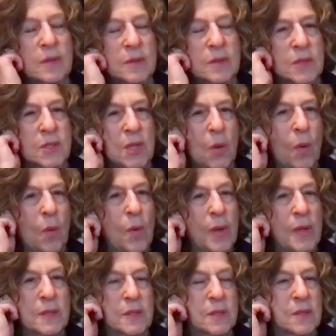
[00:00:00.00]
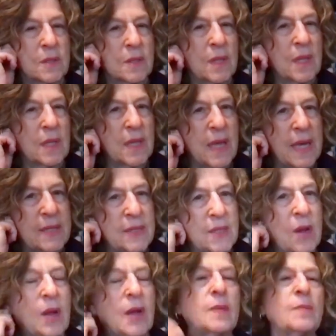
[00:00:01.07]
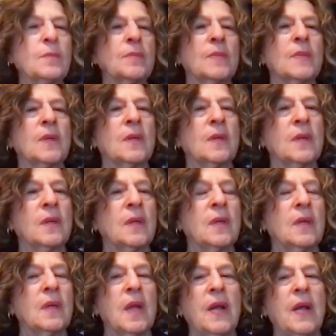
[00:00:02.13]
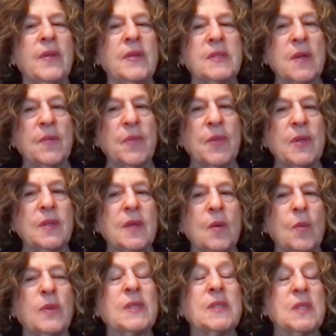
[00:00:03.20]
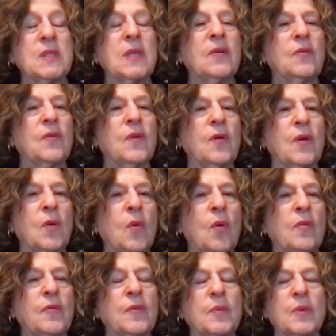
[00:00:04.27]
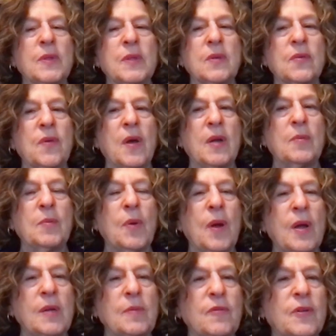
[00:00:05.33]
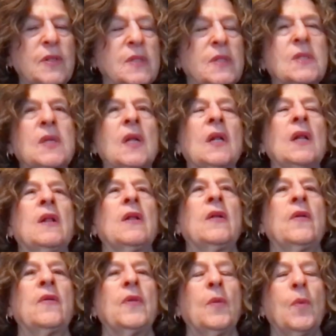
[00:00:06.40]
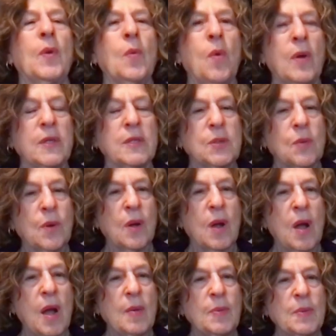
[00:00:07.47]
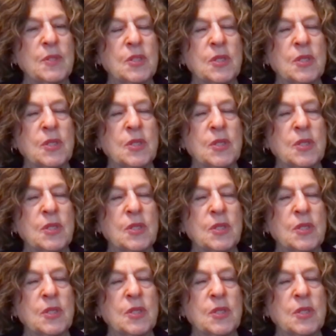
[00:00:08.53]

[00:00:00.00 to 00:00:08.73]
So it was in that time. And that's something that we see very often with divine providence, that we want to accomplish